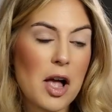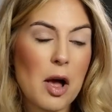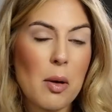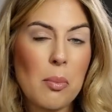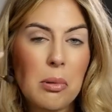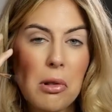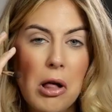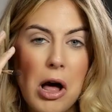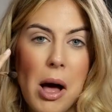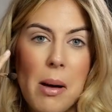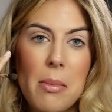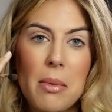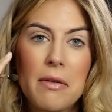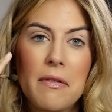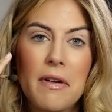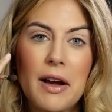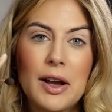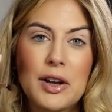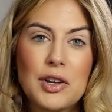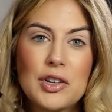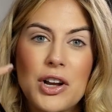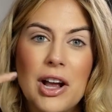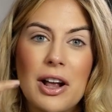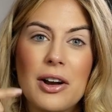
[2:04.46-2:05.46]
a blob of
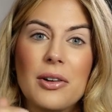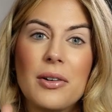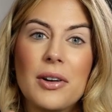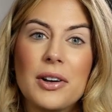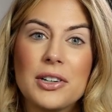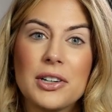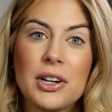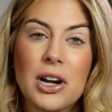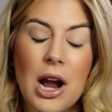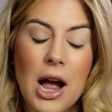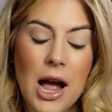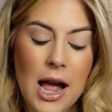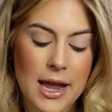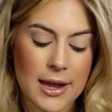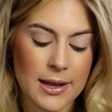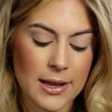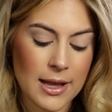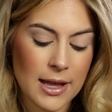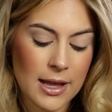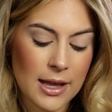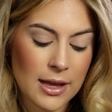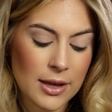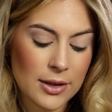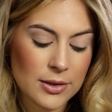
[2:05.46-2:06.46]
eyeshadow on your eye.
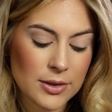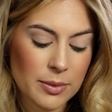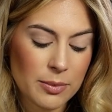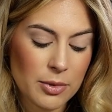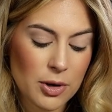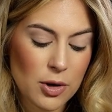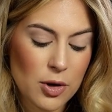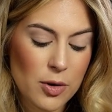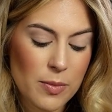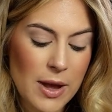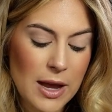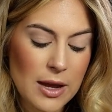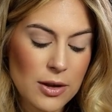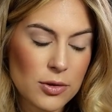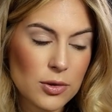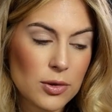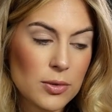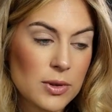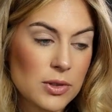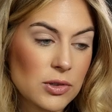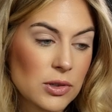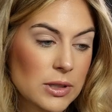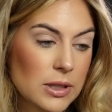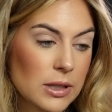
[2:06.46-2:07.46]
So I'm going to go back
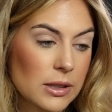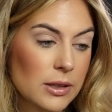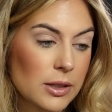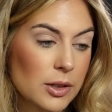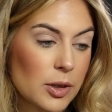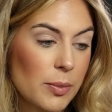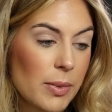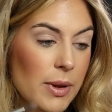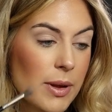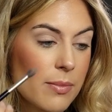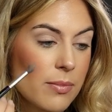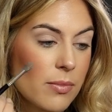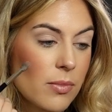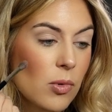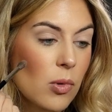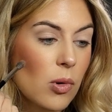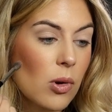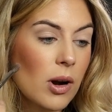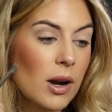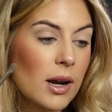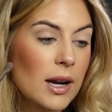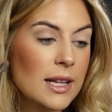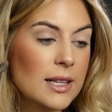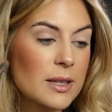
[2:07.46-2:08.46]
through with just a little bit
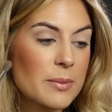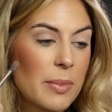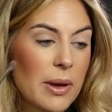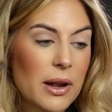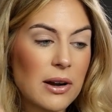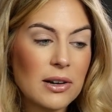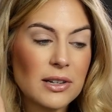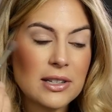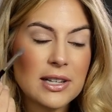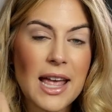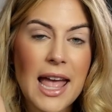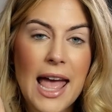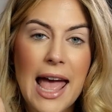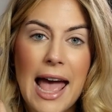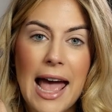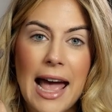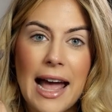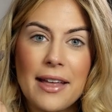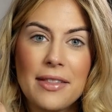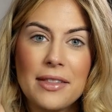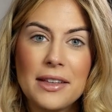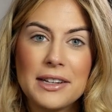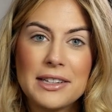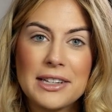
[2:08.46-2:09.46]
more. It's better to
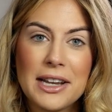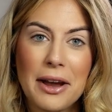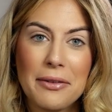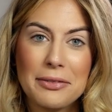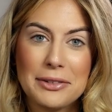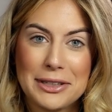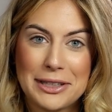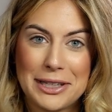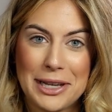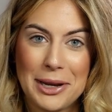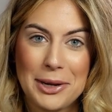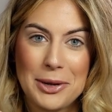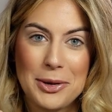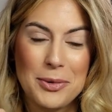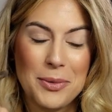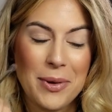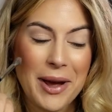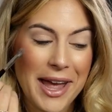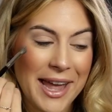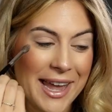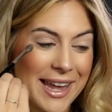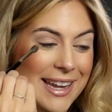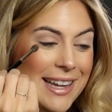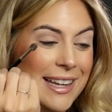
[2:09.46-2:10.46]
add than to have to take
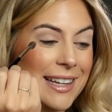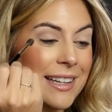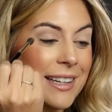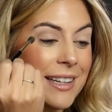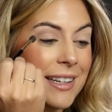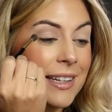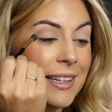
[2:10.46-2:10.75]
away.